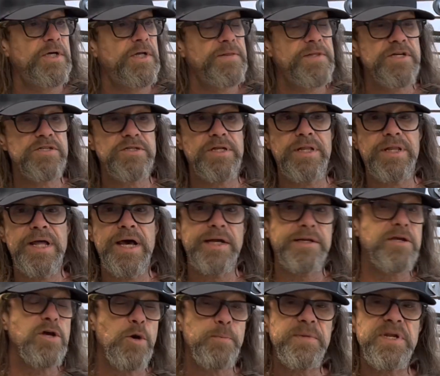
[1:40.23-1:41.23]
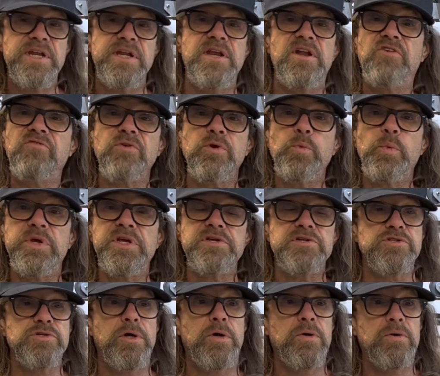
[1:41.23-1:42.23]
There's a lot coming in every week,
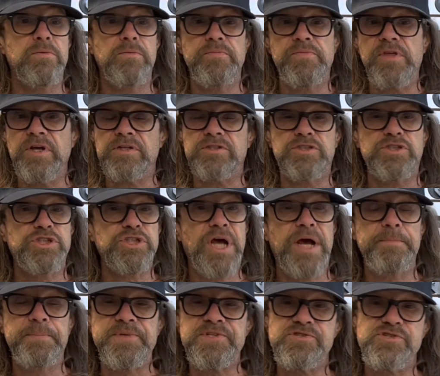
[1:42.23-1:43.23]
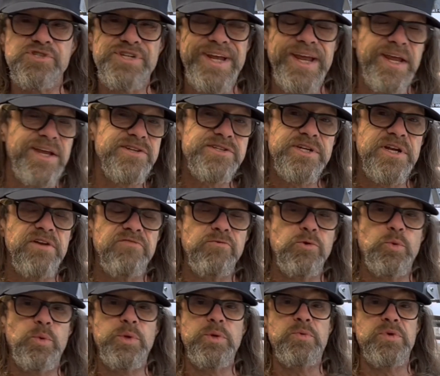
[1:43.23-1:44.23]
so the shop is changing every
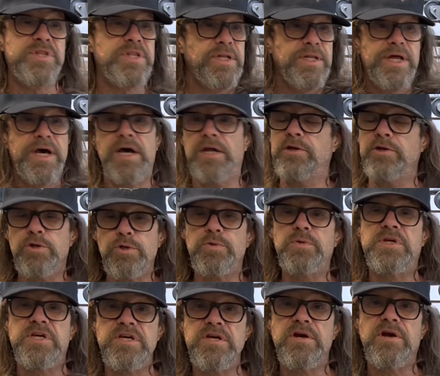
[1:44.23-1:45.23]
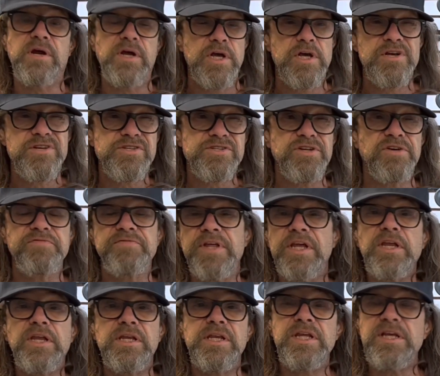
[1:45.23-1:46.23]
week with a lot of new gear, stuff
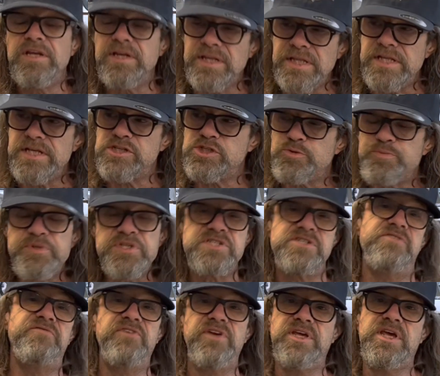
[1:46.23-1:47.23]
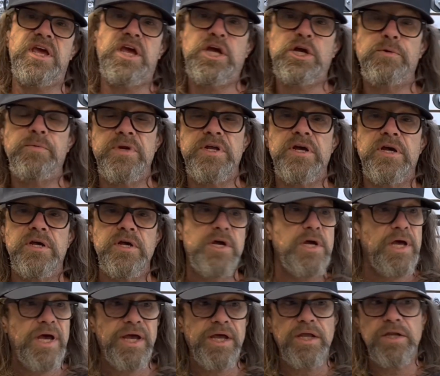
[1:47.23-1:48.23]
that you need in this specific area
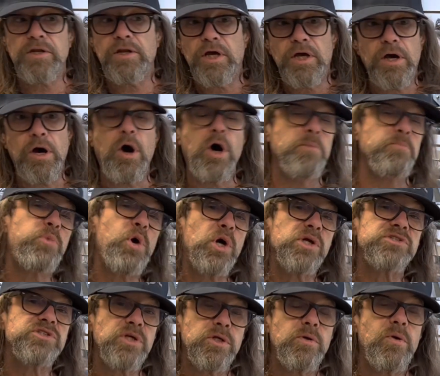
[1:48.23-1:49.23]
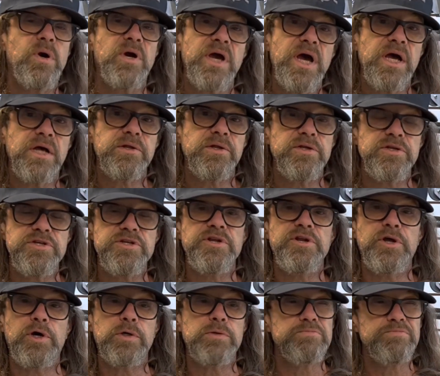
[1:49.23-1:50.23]
and on parts of Long Island, you
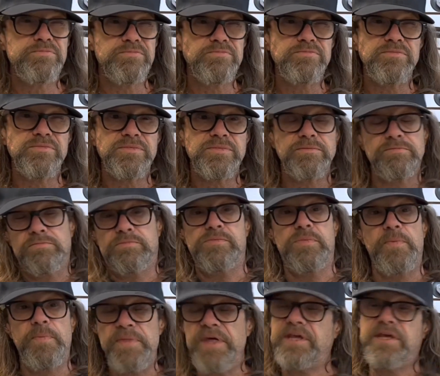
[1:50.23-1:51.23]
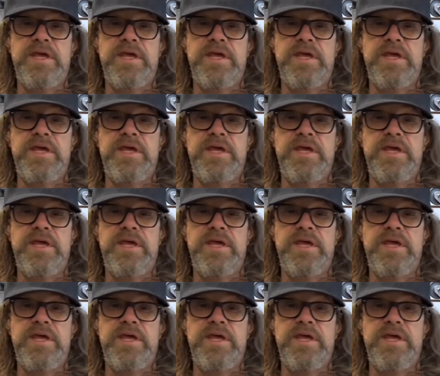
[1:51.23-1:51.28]
know, that